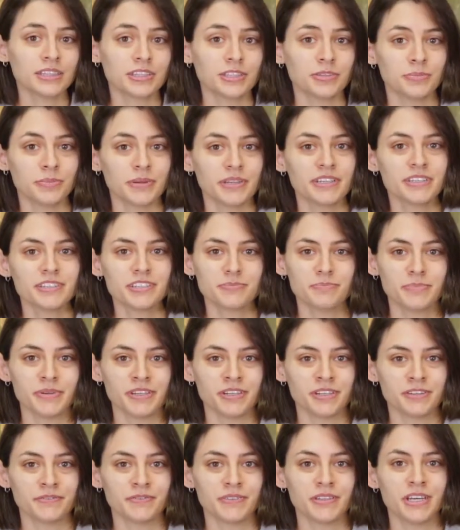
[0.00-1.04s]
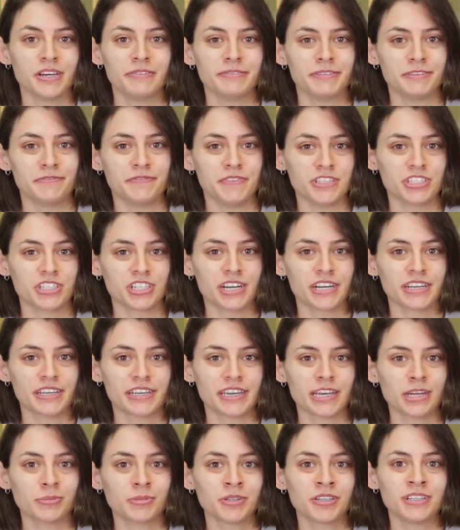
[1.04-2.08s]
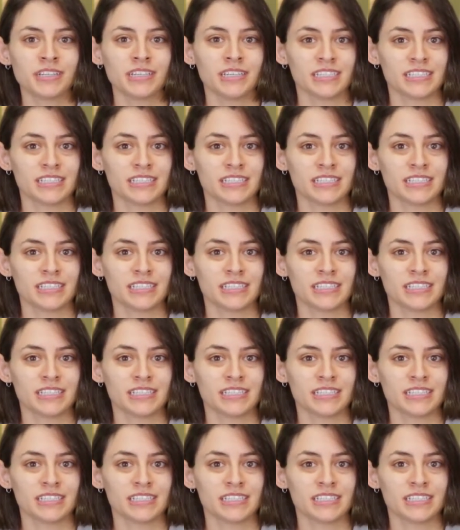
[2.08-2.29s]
The biggest benefit of a fisheye camera